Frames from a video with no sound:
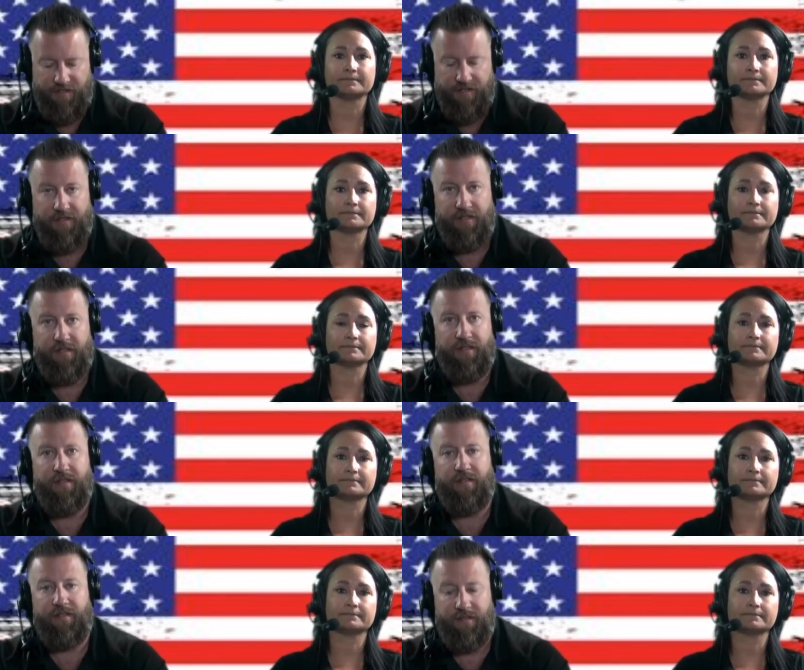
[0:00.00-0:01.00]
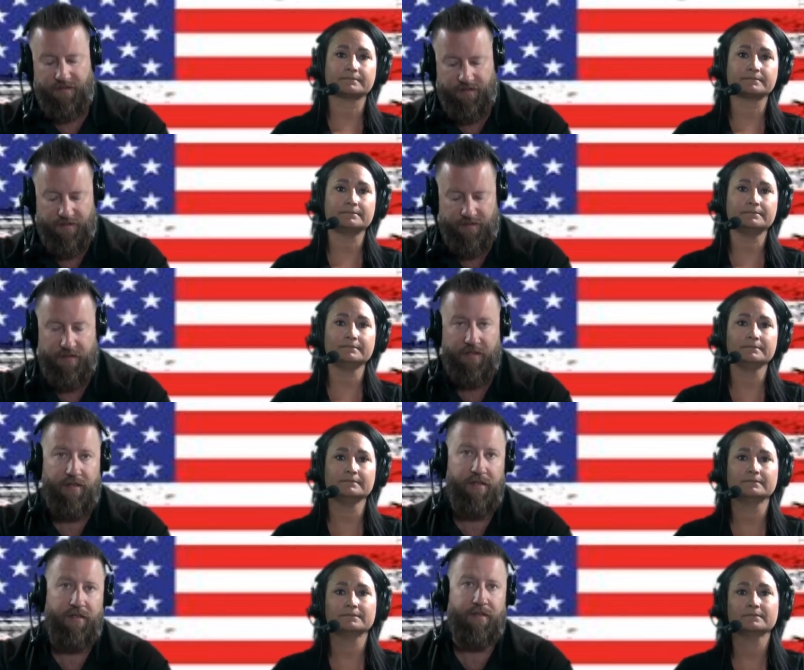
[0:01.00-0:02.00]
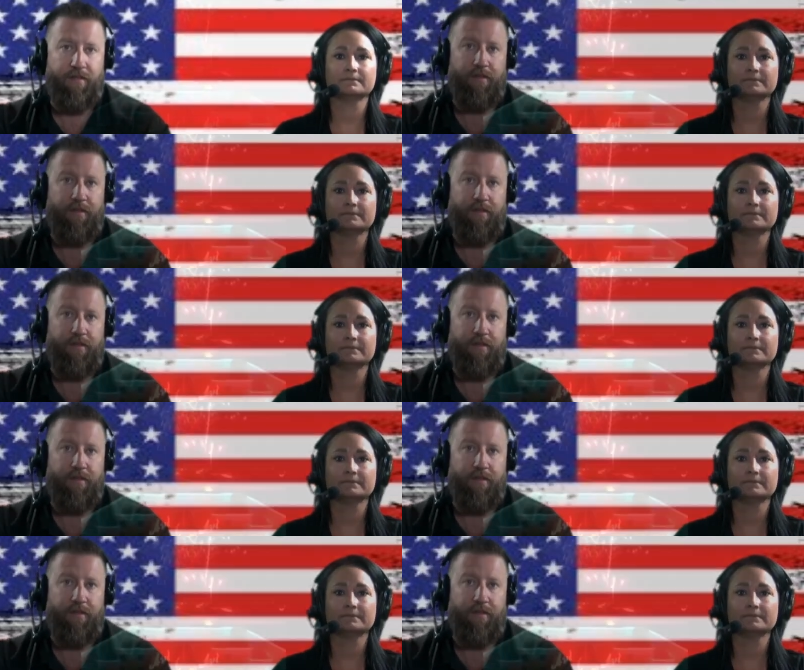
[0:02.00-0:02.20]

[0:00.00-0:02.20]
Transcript: [no speech]